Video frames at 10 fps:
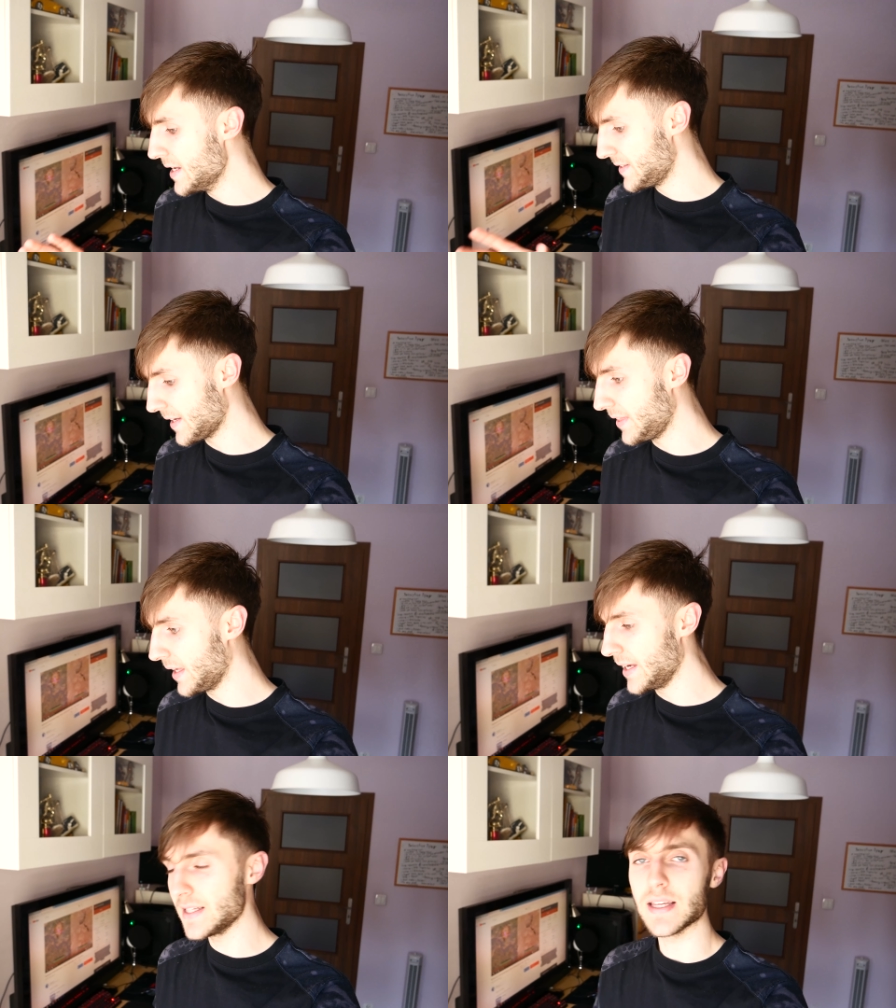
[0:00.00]
Second
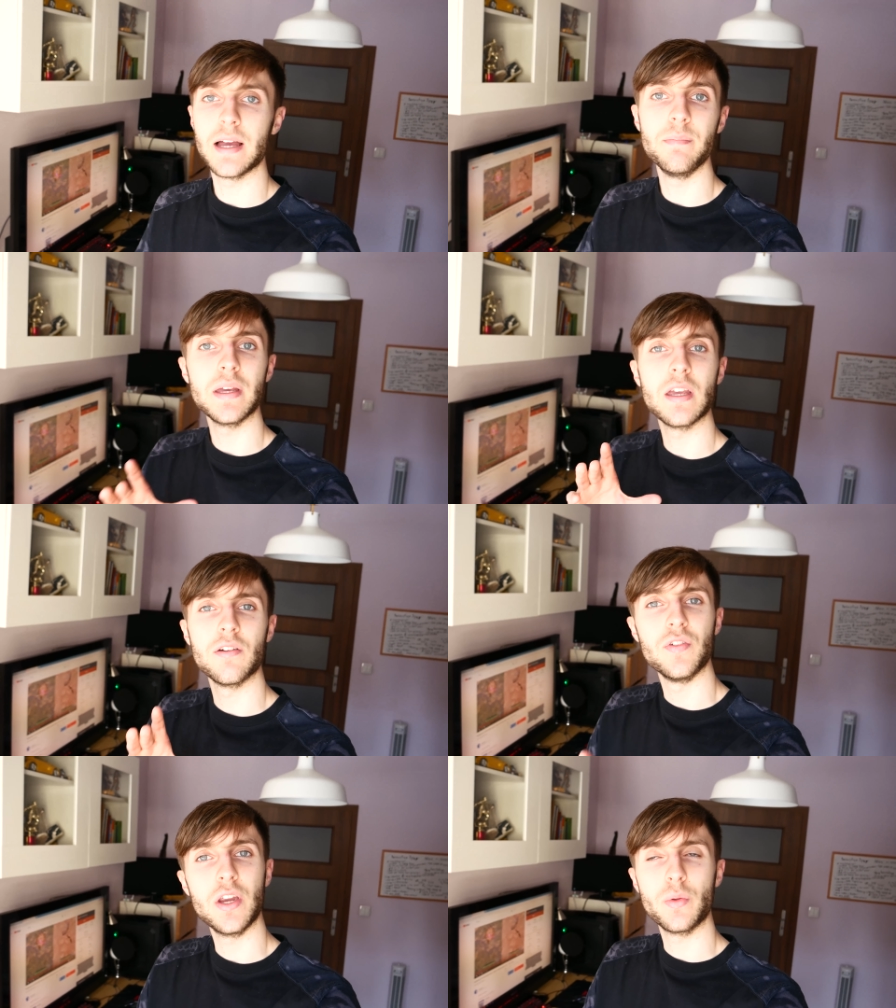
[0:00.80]
thing is, I'm making a
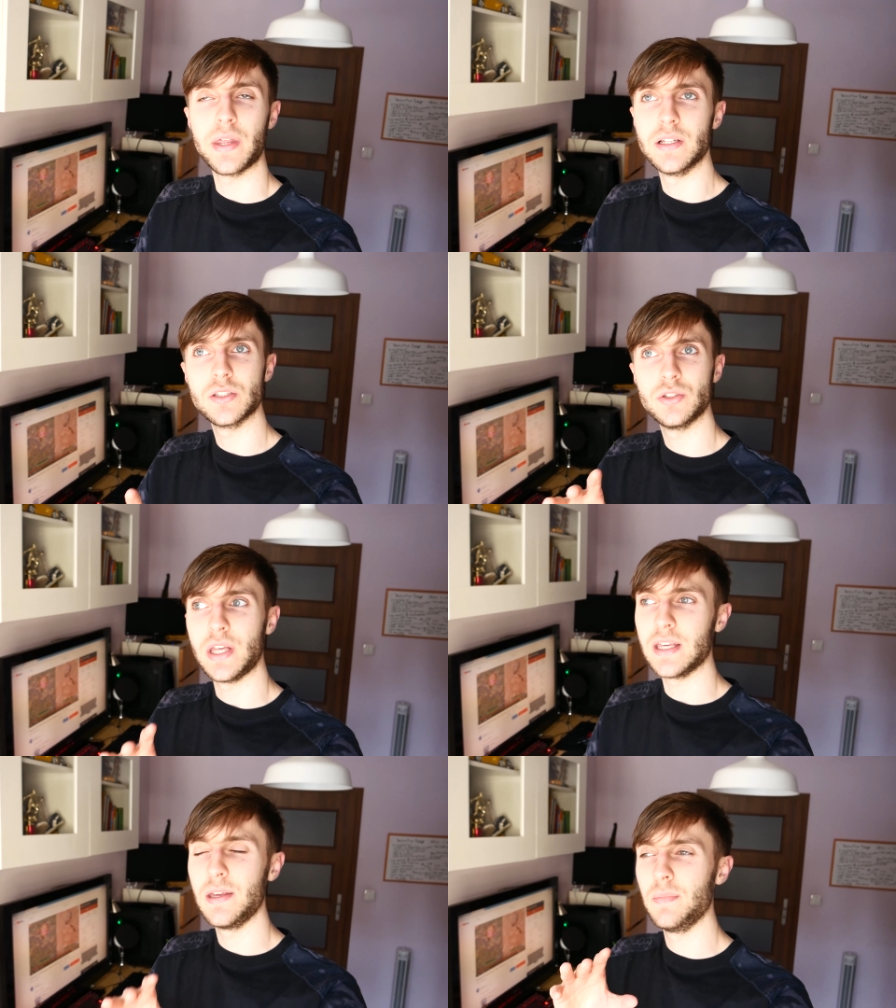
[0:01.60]
video that is
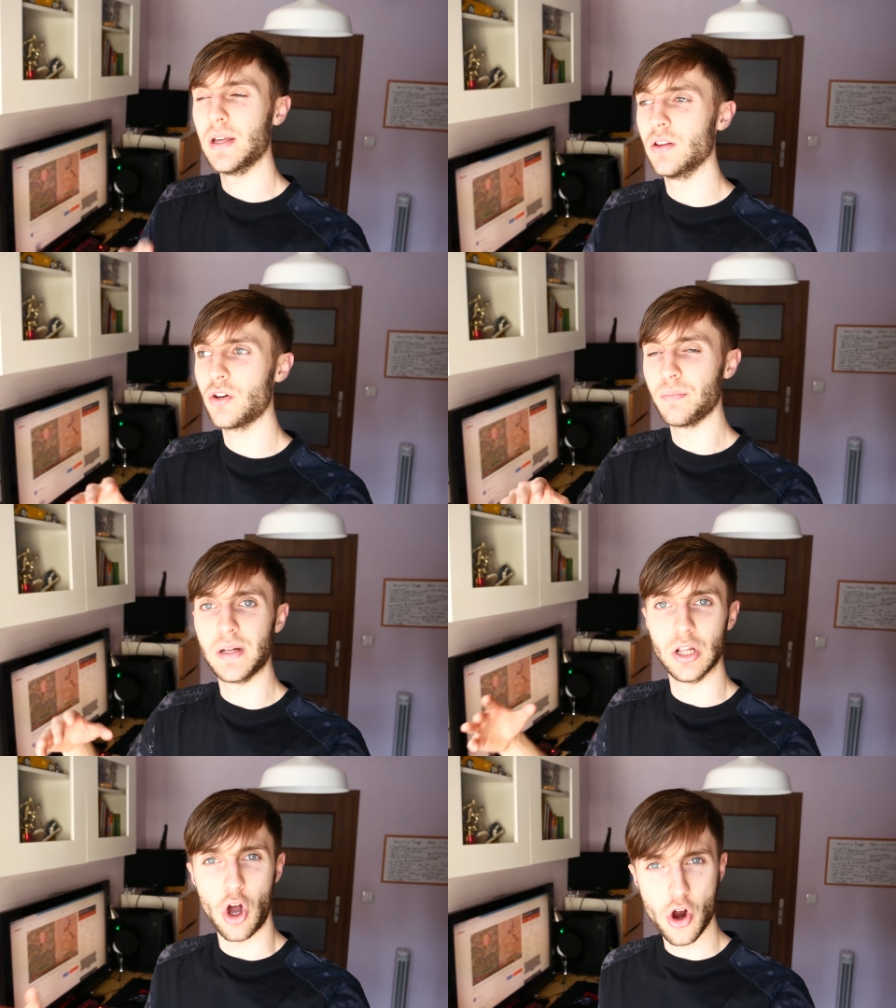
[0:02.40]
taking me a little
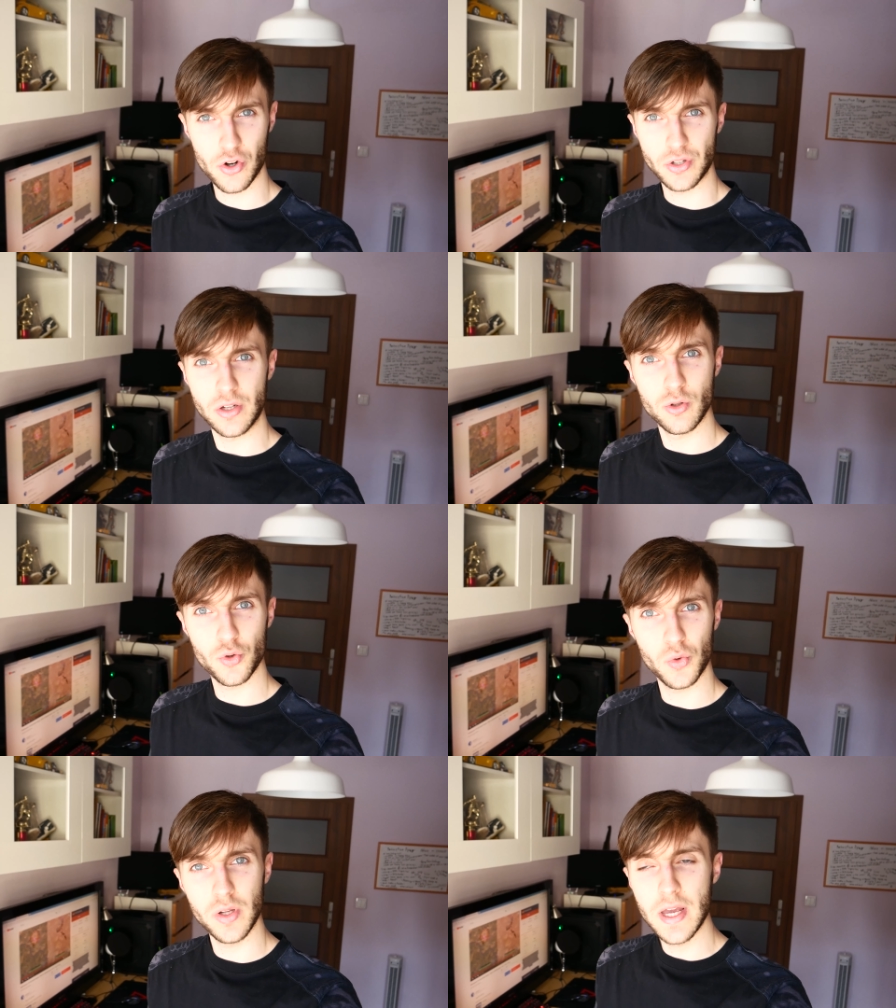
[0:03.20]
bit longer than
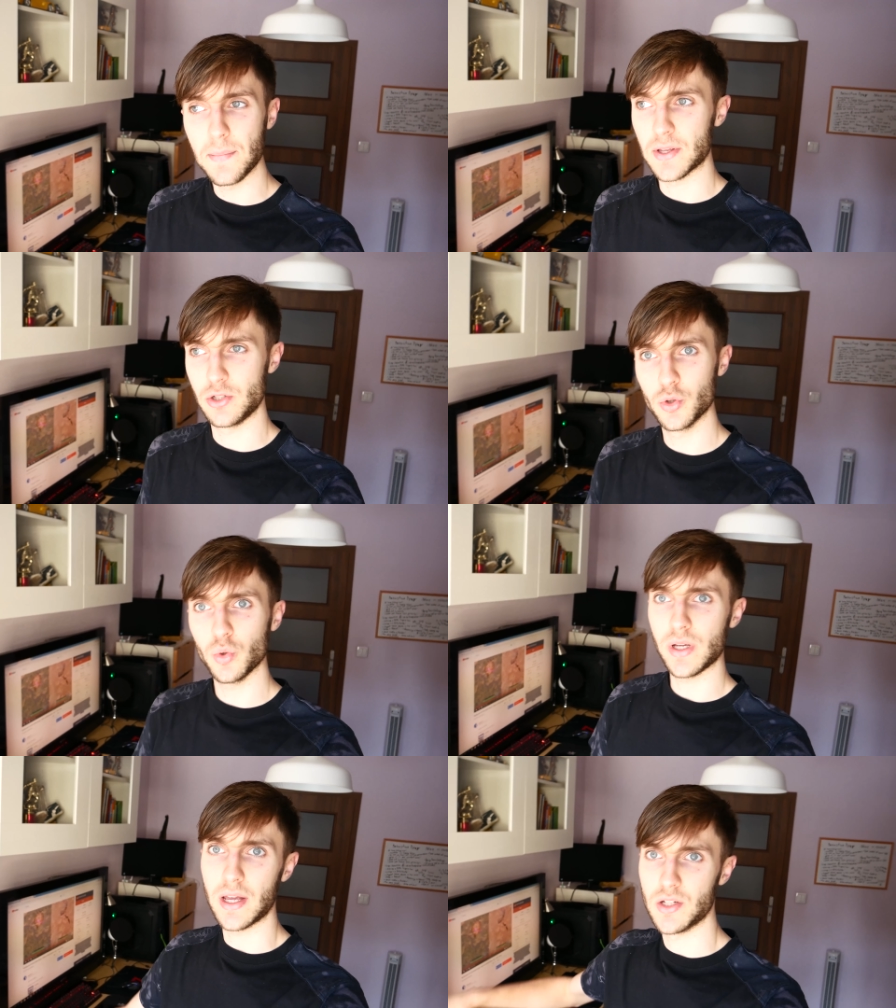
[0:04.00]
usual, because
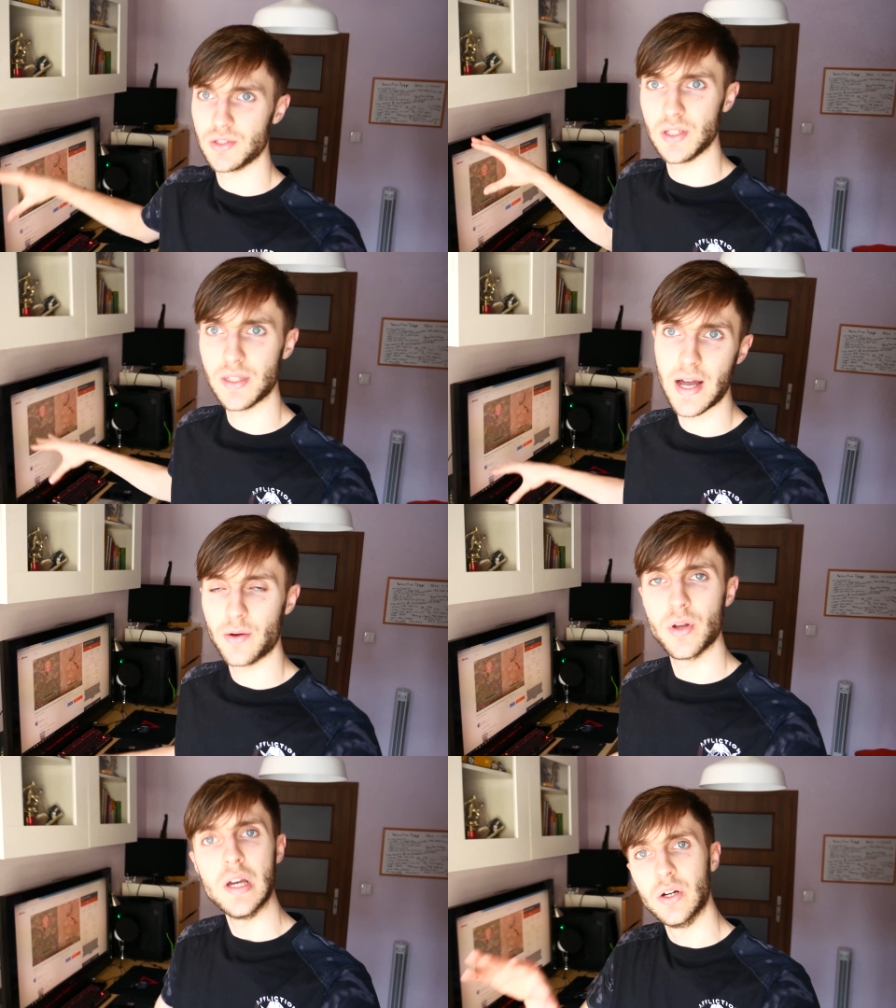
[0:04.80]
usually I just sit
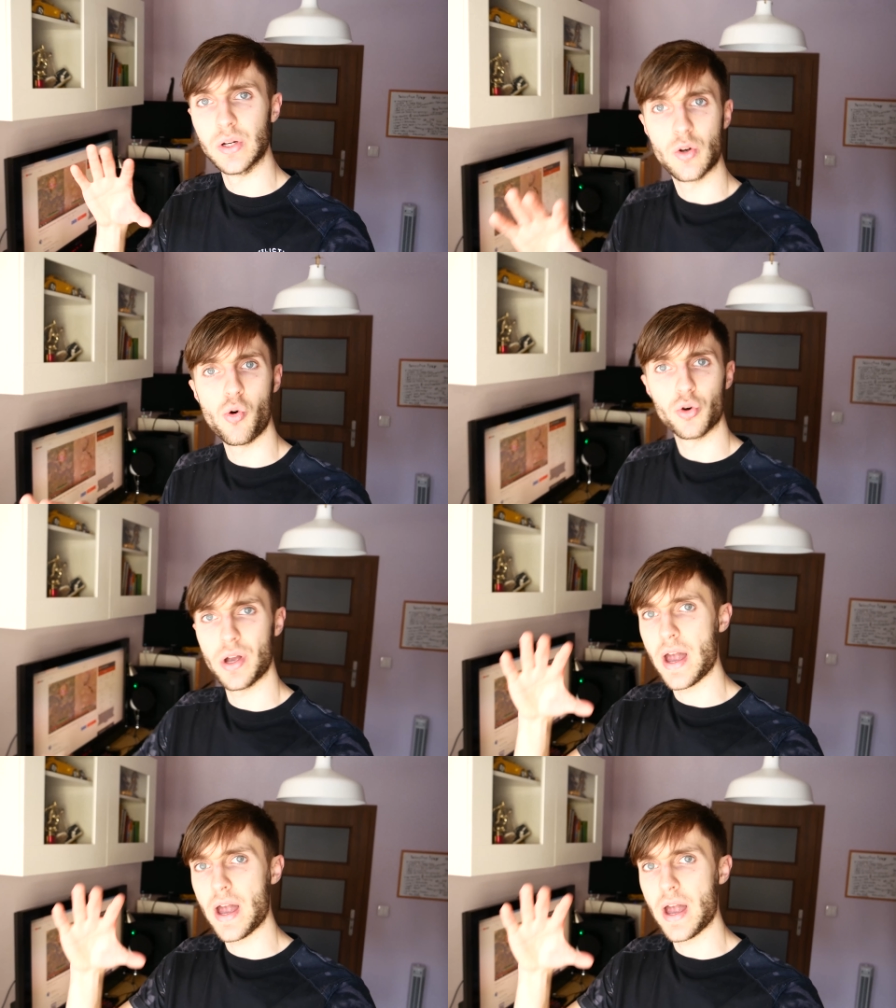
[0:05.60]
down, record,